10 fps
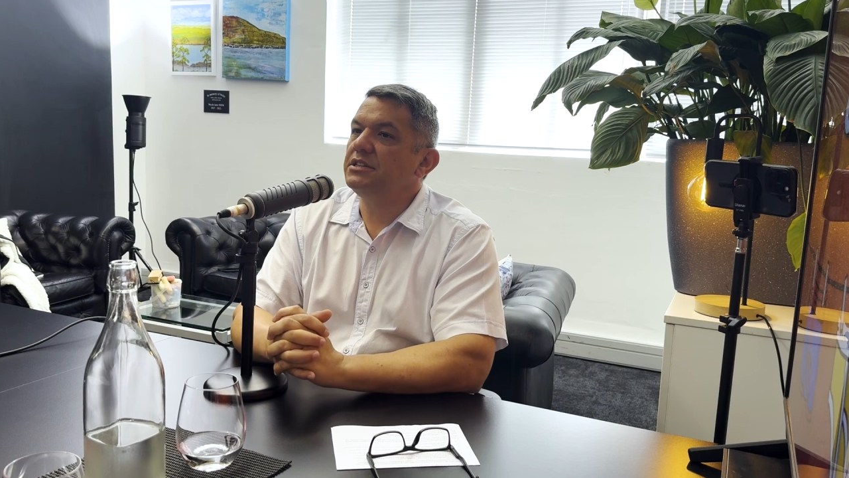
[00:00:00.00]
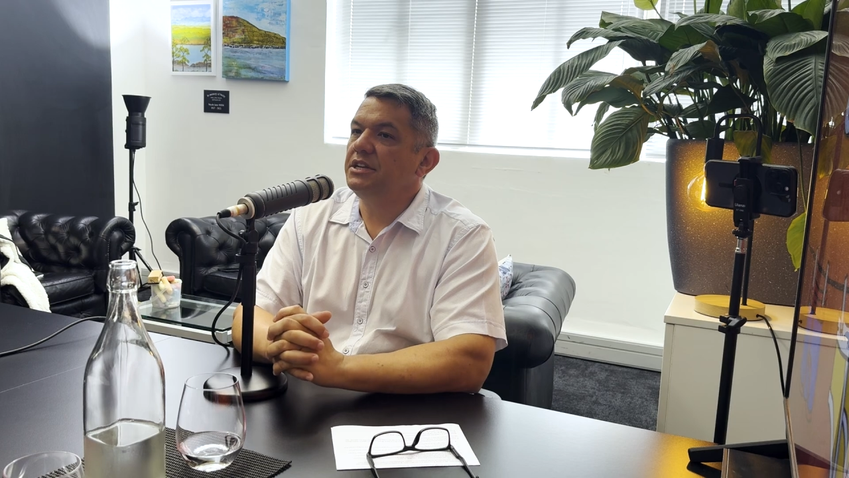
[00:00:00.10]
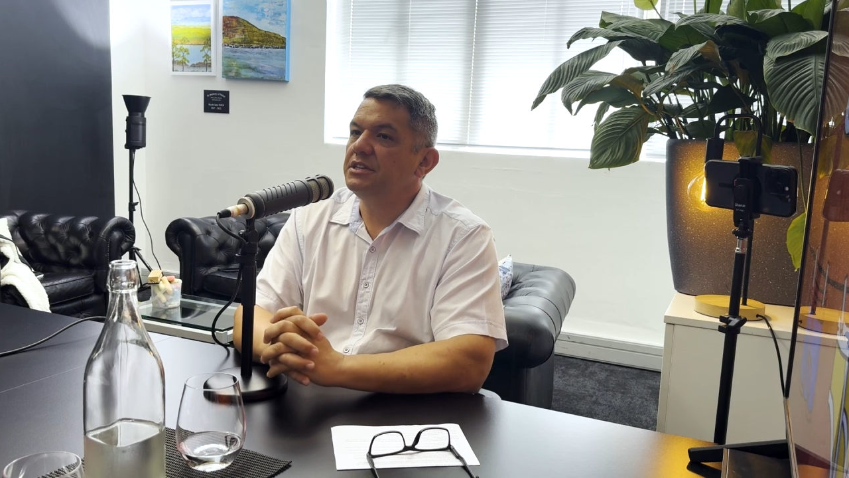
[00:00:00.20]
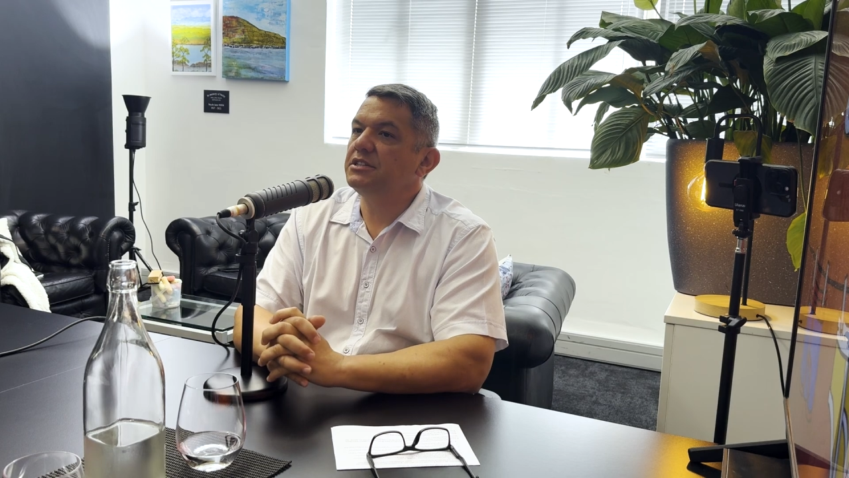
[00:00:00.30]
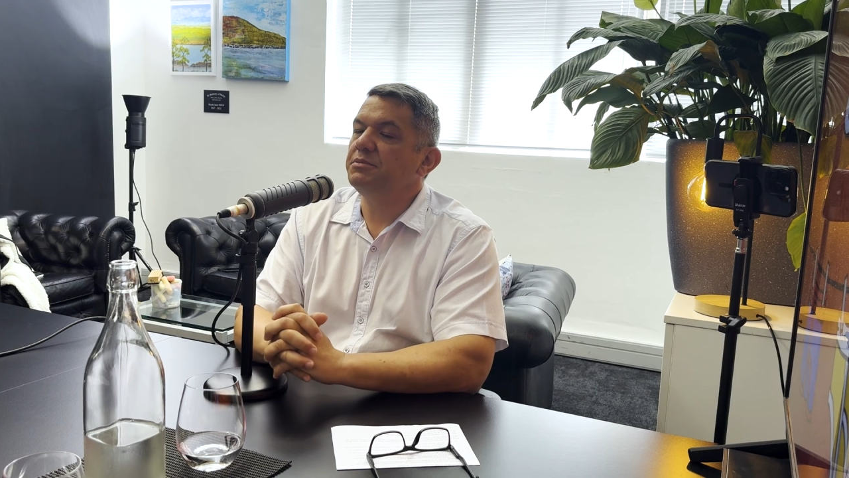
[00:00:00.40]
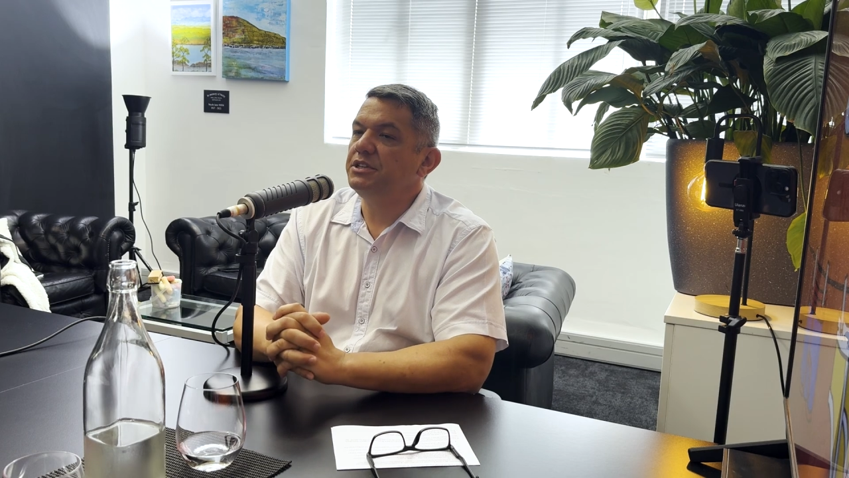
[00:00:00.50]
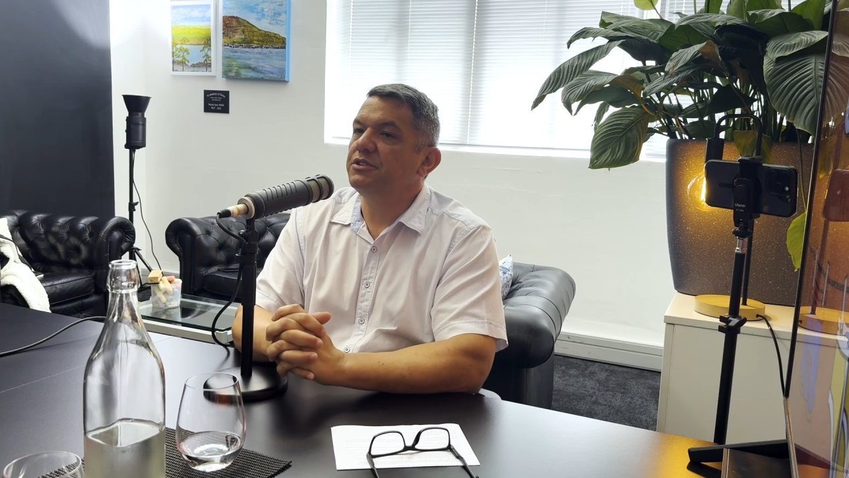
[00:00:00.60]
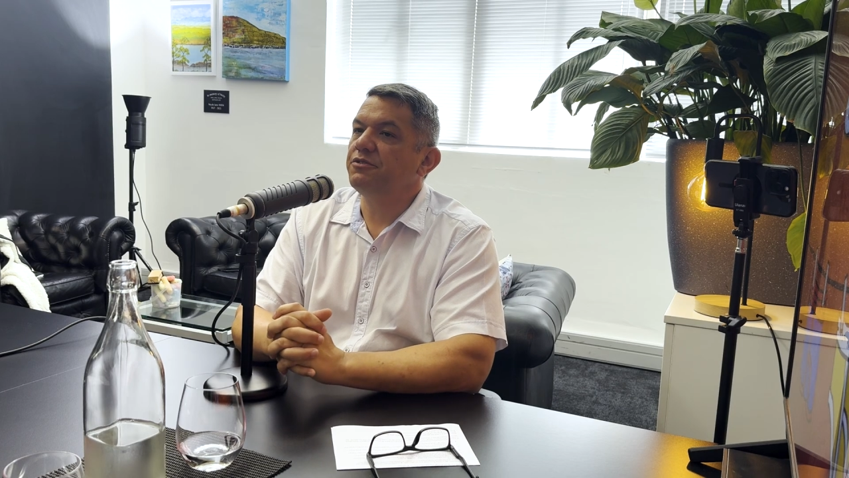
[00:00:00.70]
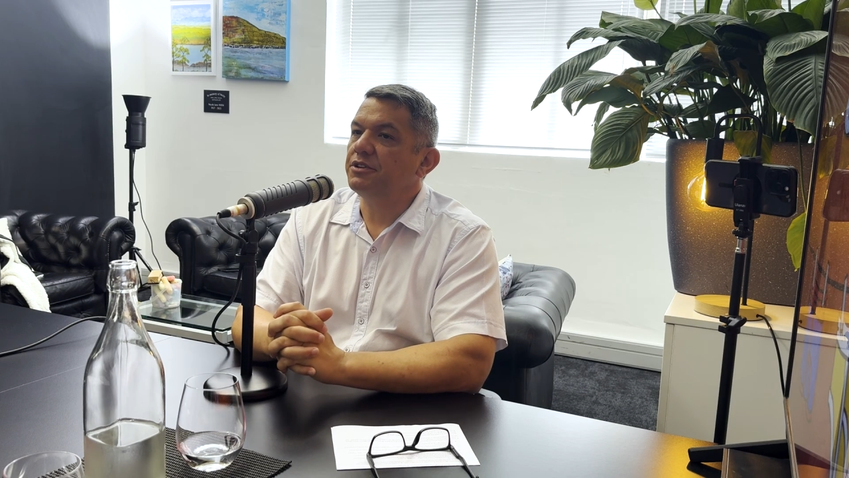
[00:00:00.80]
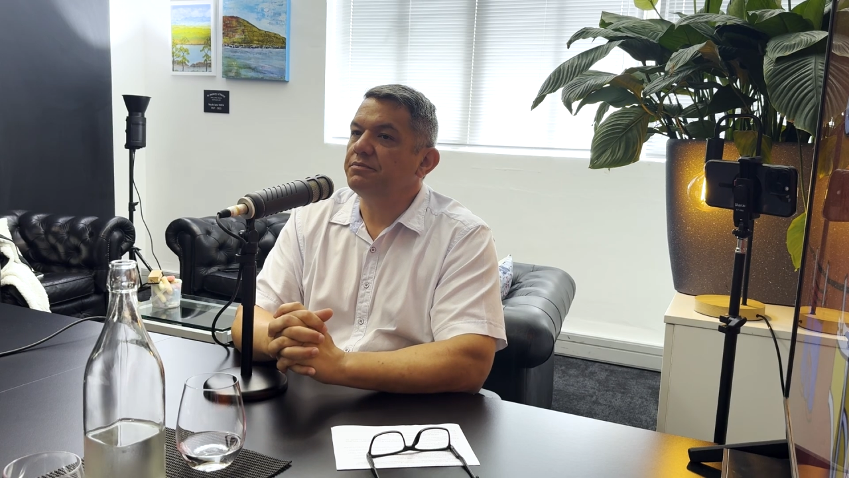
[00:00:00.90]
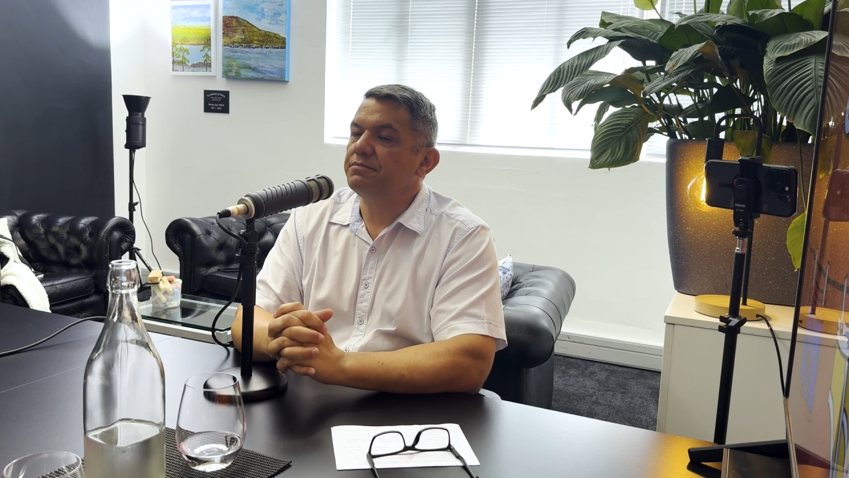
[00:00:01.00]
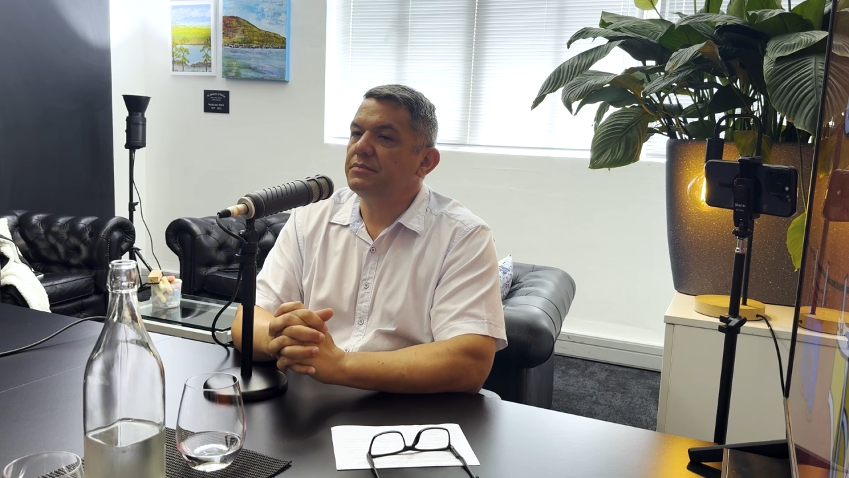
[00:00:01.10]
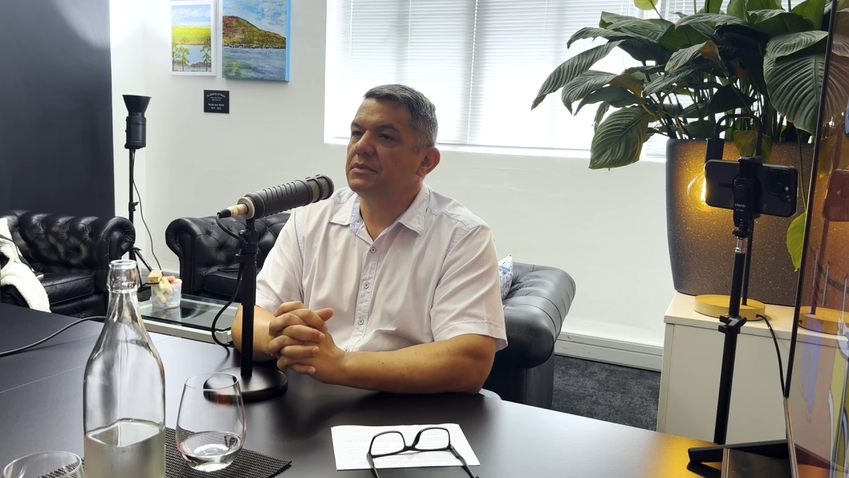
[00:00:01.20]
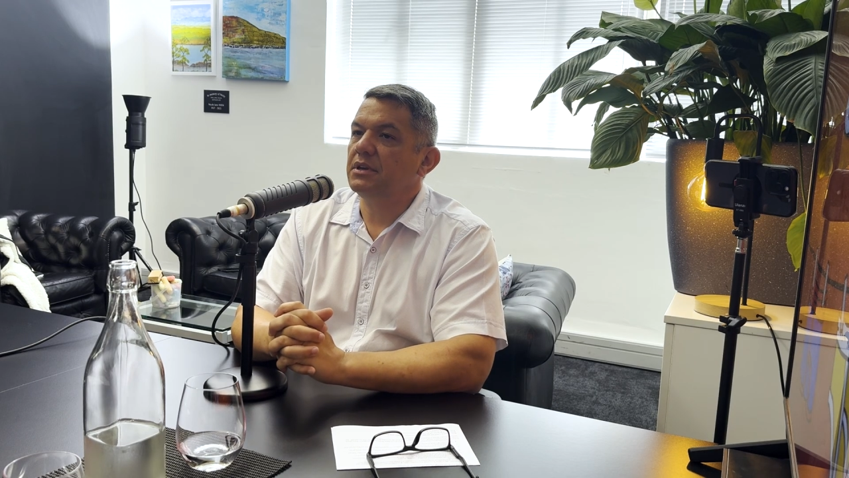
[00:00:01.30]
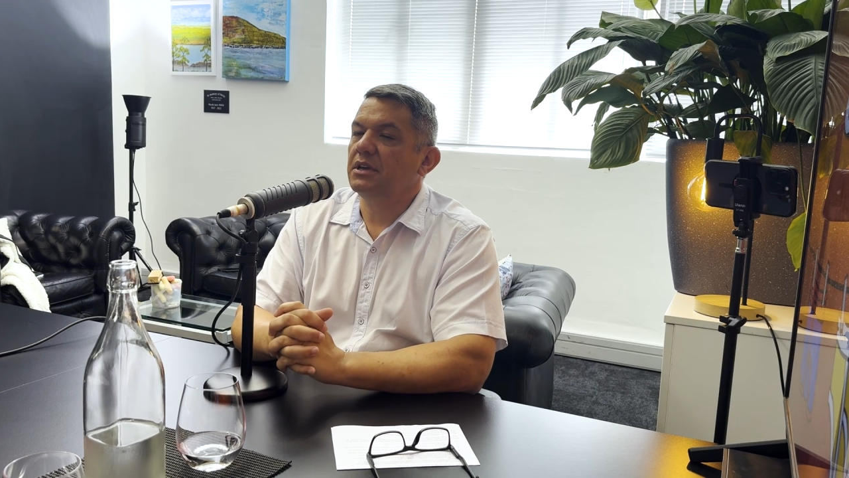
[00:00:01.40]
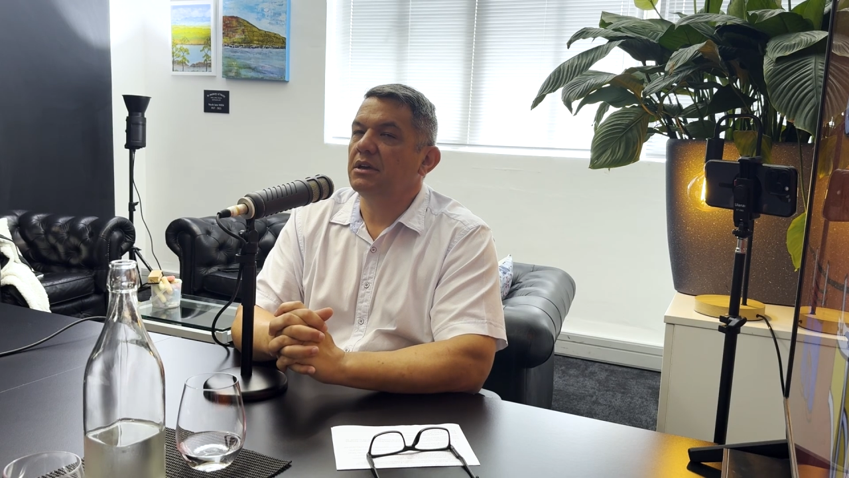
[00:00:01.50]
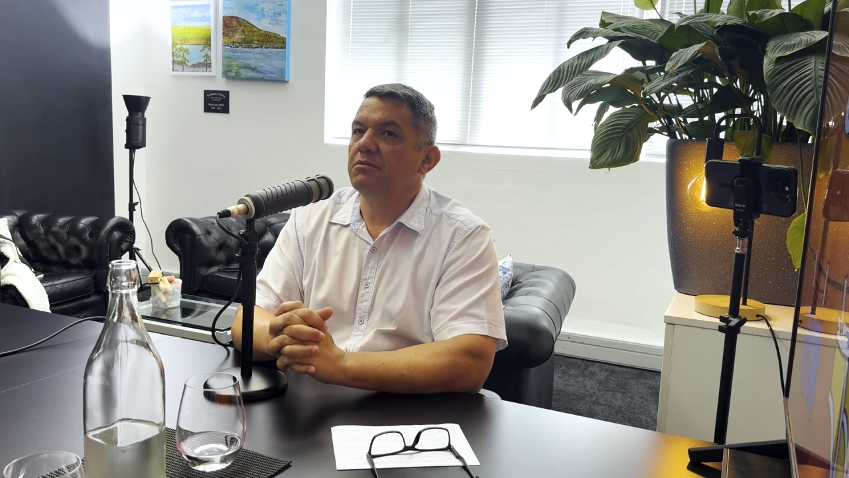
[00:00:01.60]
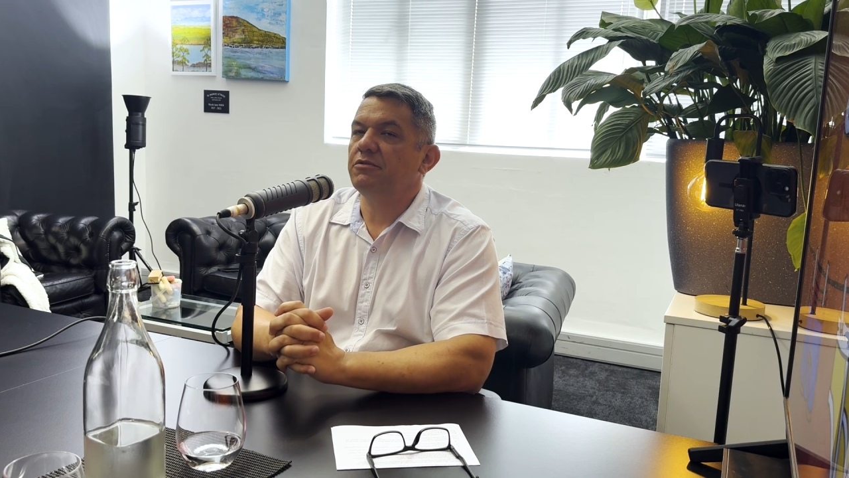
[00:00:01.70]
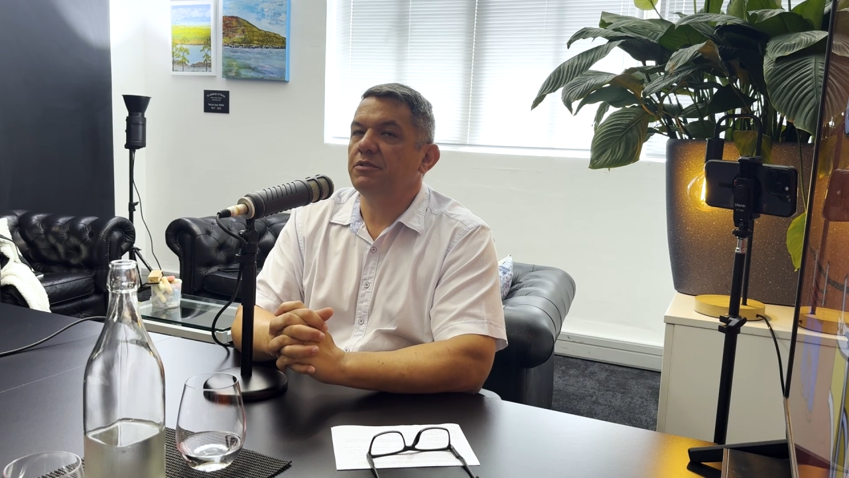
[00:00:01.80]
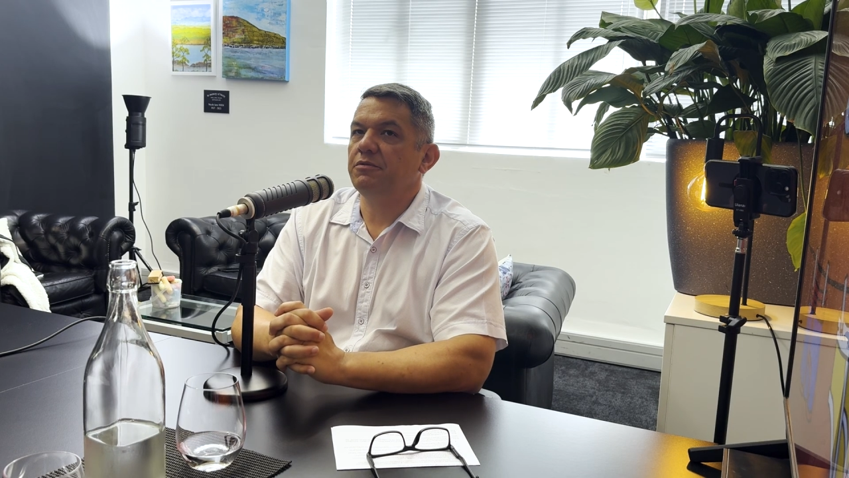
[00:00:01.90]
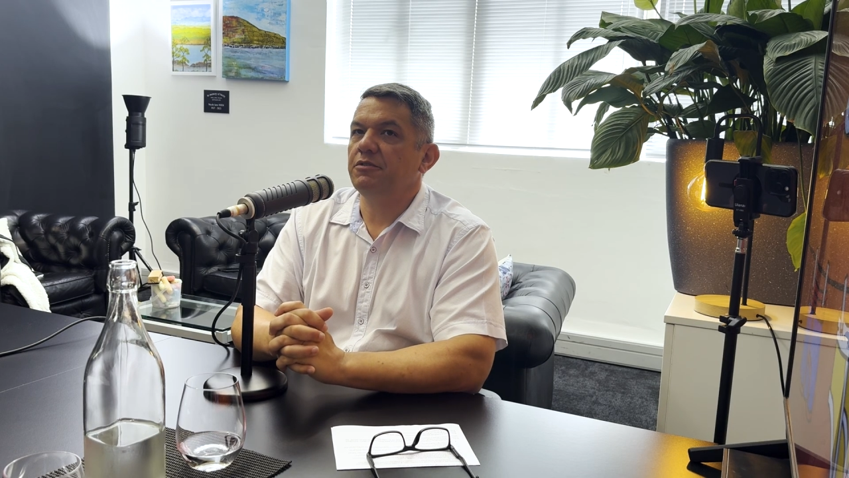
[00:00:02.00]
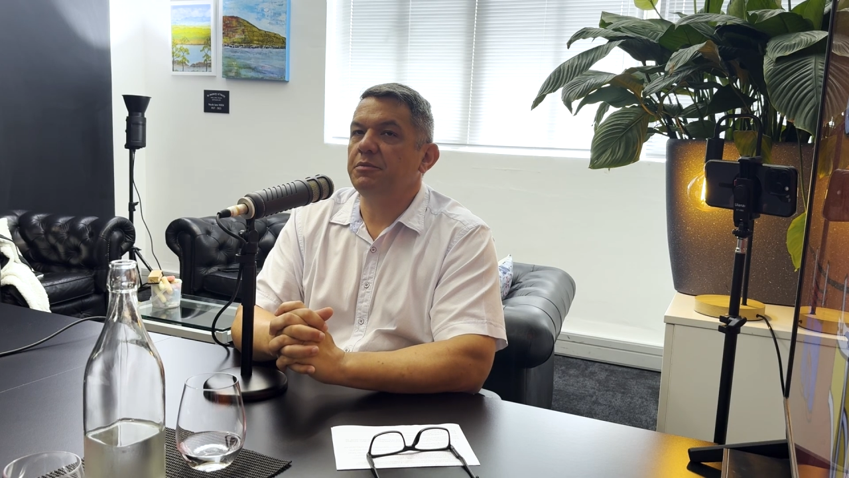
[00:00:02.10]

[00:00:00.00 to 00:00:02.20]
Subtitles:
tends to be different for